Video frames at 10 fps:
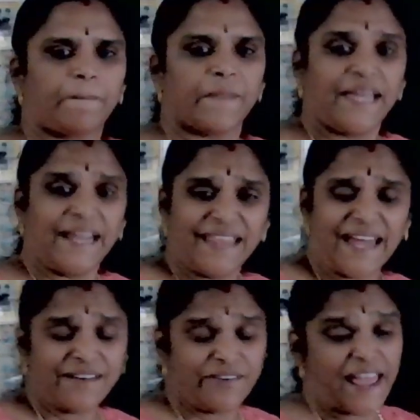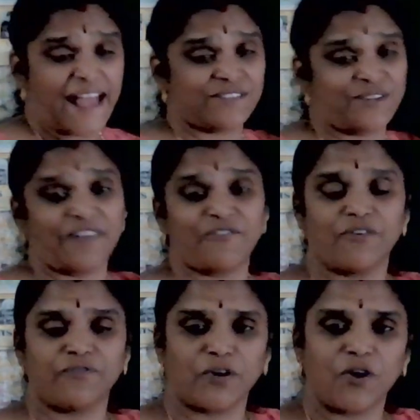In that reaction, I
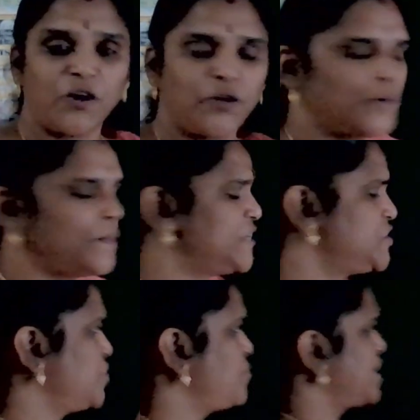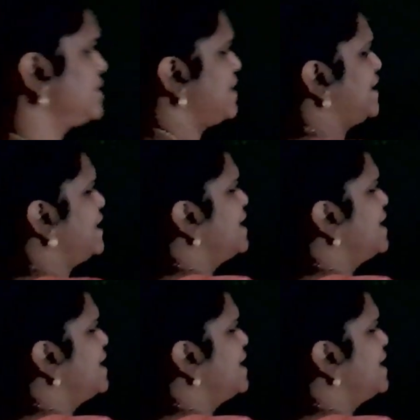forgot to mention one thing.